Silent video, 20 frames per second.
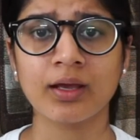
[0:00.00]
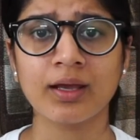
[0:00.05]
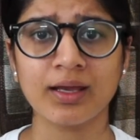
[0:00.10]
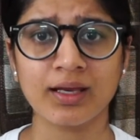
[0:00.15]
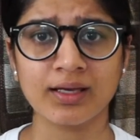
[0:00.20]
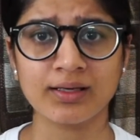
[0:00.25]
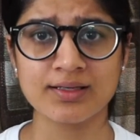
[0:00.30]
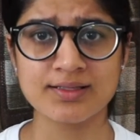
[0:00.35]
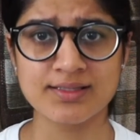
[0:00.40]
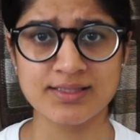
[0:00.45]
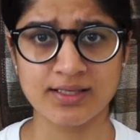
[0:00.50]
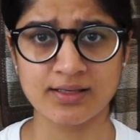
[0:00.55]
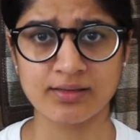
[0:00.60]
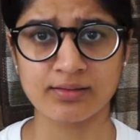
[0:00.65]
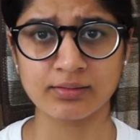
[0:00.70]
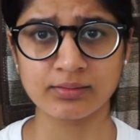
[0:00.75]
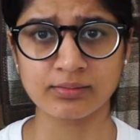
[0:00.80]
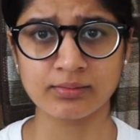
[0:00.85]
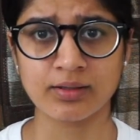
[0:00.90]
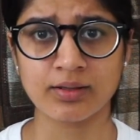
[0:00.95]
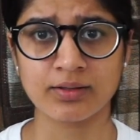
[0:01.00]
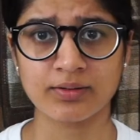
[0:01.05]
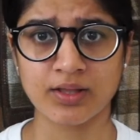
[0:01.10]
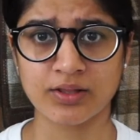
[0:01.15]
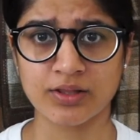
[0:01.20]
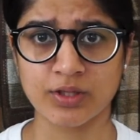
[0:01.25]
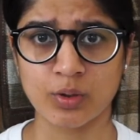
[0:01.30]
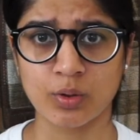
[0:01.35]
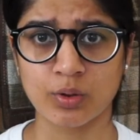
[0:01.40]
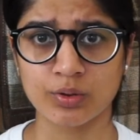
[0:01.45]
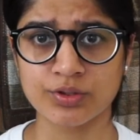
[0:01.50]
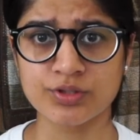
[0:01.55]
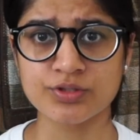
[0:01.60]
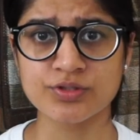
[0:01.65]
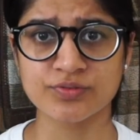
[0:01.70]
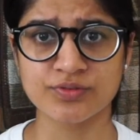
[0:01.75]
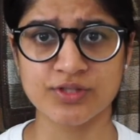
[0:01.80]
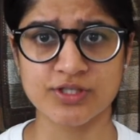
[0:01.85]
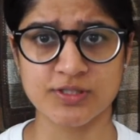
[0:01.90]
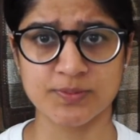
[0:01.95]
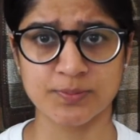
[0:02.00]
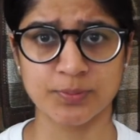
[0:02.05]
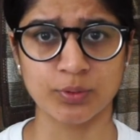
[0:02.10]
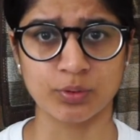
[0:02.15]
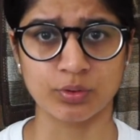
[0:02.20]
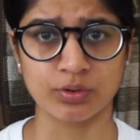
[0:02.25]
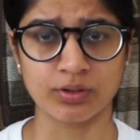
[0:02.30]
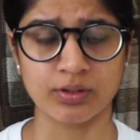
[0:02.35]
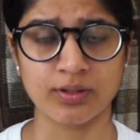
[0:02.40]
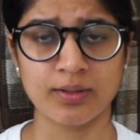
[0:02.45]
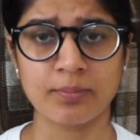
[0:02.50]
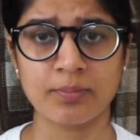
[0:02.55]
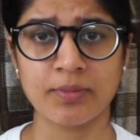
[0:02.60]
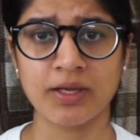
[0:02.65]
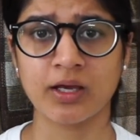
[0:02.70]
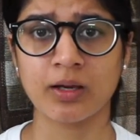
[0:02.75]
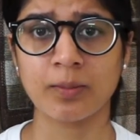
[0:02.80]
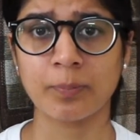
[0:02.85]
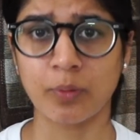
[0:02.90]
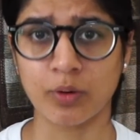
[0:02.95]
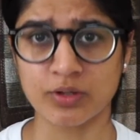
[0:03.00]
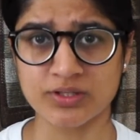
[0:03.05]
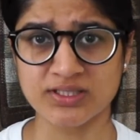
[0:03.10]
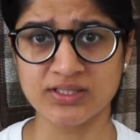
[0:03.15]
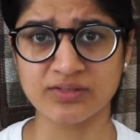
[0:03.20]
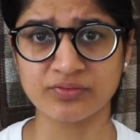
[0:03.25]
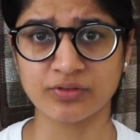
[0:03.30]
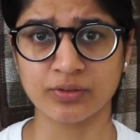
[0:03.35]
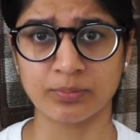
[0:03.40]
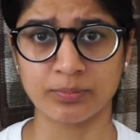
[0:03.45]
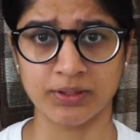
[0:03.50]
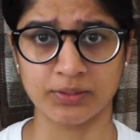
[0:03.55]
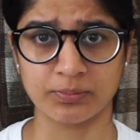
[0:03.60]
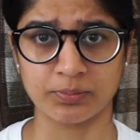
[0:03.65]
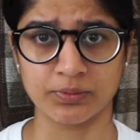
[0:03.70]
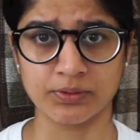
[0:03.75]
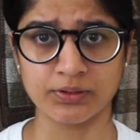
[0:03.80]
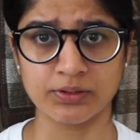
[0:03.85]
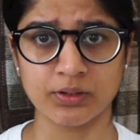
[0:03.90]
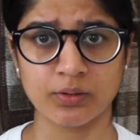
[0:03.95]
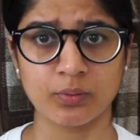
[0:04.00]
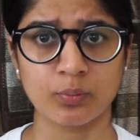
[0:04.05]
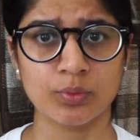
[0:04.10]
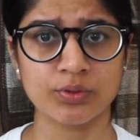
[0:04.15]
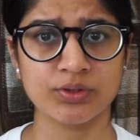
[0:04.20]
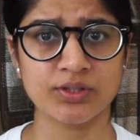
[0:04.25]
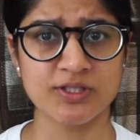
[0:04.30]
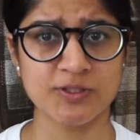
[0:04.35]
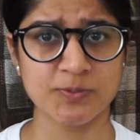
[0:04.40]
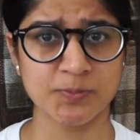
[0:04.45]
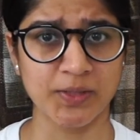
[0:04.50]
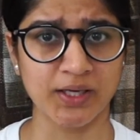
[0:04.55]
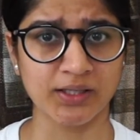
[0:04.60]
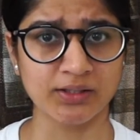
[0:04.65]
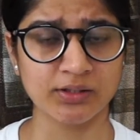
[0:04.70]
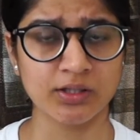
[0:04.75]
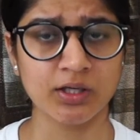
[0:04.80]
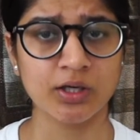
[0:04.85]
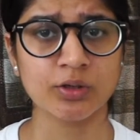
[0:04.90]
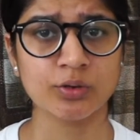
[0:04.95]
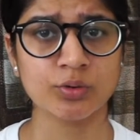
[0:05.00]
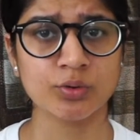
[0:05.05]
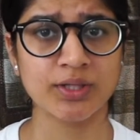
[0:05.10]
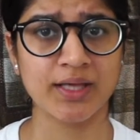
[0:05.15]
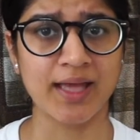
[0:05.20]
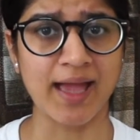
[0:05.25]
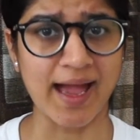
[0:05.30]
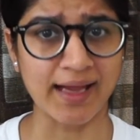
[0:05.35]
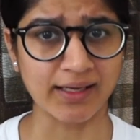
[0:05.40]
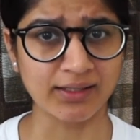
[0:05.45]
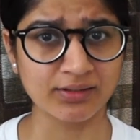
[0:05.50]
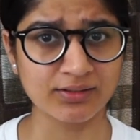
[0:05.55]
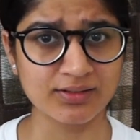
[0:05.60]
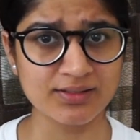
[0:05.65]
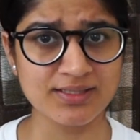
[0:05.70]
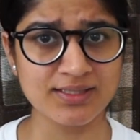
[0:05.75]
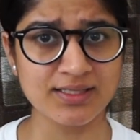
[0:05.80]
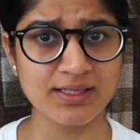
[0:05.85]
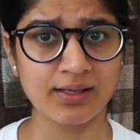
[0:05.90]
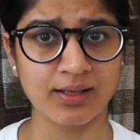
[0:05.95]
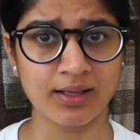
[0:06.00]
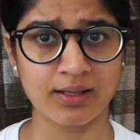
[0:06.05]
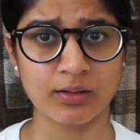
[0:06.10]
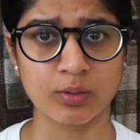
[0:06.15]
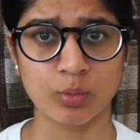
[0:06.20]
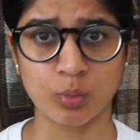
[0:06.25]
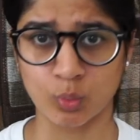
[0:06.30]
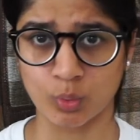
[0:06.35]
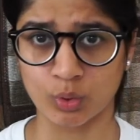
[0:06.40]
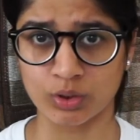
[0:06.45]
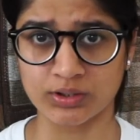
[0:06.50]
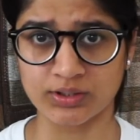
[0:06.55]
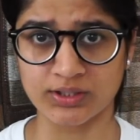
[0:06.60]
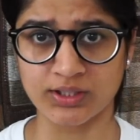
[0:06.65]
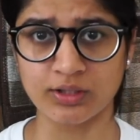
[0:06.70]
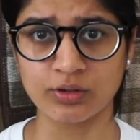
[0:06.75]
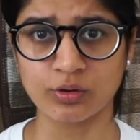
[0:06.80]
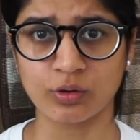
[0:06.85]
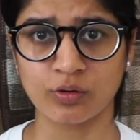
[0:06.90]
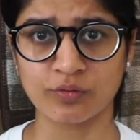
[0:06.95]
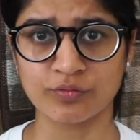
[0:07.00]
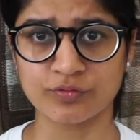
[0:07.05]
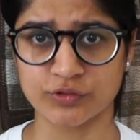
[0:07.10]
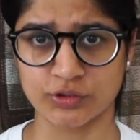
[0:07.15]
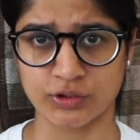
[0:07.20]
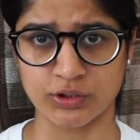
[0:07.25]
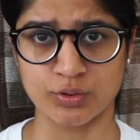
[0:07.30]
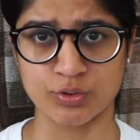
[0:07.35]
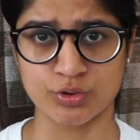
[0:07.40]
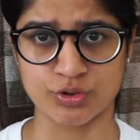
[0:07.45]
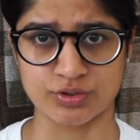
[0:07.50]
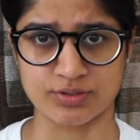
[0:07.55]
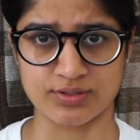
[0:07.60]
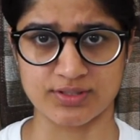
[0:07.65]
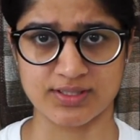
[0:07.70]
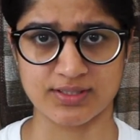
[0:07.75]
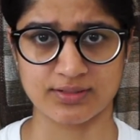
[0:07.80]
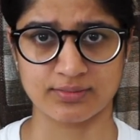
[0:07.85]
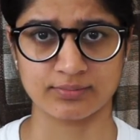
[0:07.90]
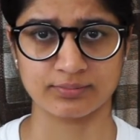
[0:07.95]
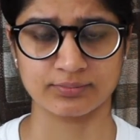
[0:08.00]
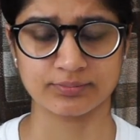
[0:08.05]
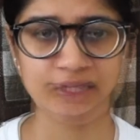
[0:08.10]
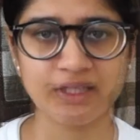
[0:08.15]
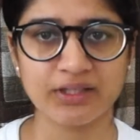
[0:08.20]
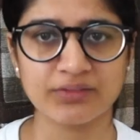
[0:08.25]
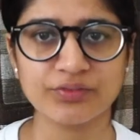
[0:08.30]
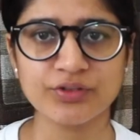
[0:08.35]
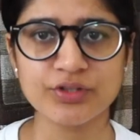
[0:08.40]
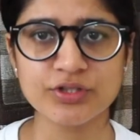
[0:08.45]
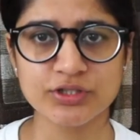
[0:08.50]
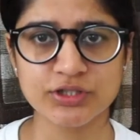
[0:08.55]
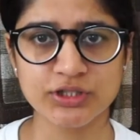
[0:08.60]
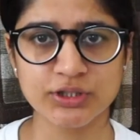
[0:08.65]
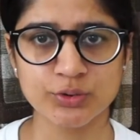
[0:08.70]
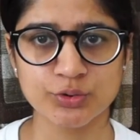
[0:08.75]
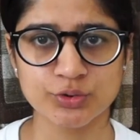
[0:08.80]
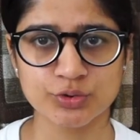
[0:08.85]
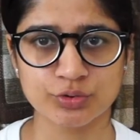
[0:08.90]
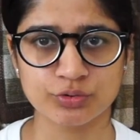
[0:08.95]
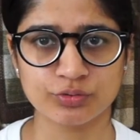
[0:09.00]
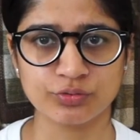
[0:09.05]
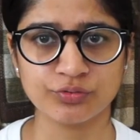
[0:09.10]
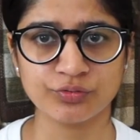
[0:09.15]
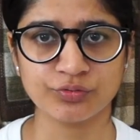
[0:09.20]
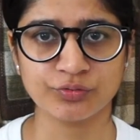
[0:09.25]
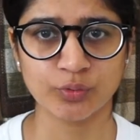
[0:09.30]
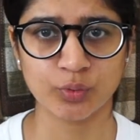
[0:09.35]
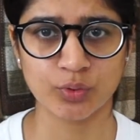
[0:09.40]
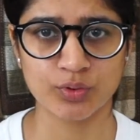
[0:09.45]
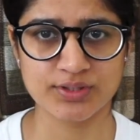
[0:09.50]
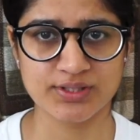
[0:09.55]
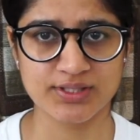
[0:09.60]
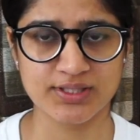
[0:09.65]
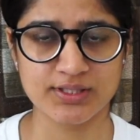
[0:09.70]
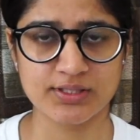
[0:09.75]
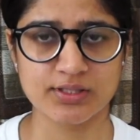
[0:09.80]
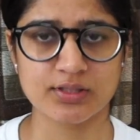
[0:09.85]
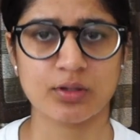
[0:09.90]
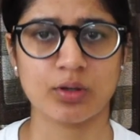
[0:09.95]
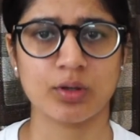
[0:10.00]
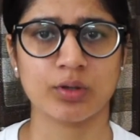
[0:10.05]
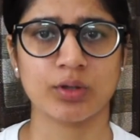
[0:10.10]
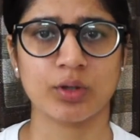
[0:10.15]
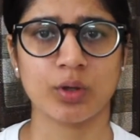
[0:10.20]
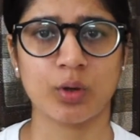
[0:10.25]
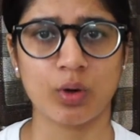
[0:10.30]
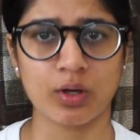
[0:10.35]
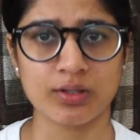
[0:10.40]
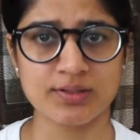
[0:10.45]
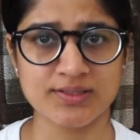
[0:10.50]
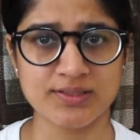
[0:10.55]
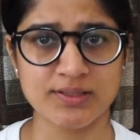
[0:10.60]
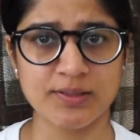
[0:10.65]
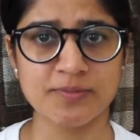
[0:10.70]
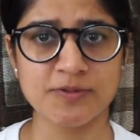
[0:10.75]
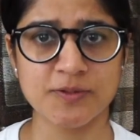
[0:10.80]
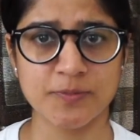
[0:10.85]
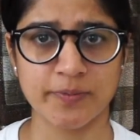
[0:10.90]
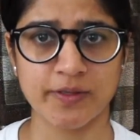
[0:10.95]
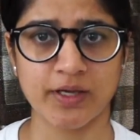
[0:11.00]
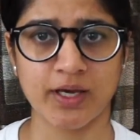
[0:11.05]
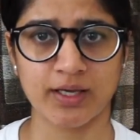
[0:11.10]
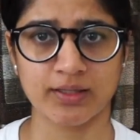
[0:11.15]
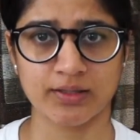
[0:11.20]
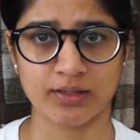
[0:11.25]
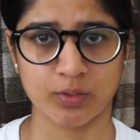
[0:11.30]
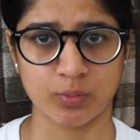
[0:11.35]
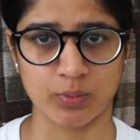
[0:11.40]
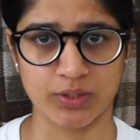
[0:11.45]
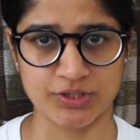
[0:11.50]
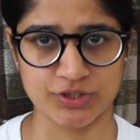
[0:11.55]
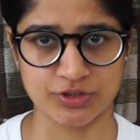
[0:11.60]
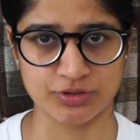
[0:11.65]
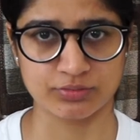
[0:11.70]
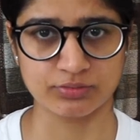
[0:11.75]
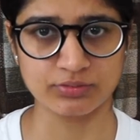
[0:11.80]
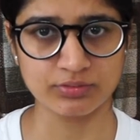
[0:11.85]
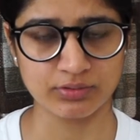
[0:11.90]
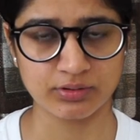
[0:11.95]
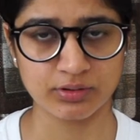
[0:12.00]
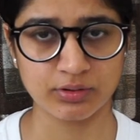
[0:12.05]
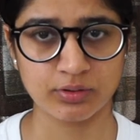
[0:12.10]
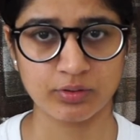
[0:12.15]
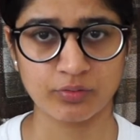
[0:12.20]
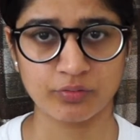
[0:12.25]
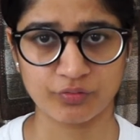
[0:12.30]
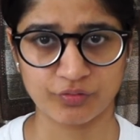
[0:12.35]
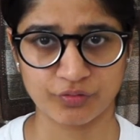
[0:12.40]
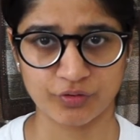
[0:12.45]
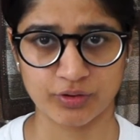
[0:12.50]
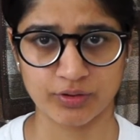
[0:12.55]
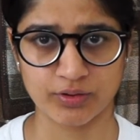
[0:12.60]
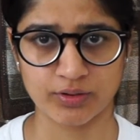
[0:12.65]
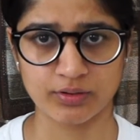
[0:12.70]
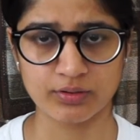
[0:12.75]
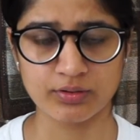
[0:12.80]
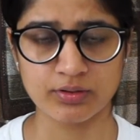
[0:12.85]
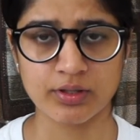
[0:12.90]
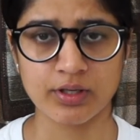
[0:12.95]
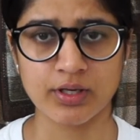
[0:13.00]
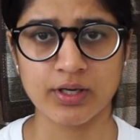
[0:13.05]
It is here that the authors of this book make a positive commitment with respect to the accuracy and the quality of solutions. Every solution focuses on the concepts behind the question. Further,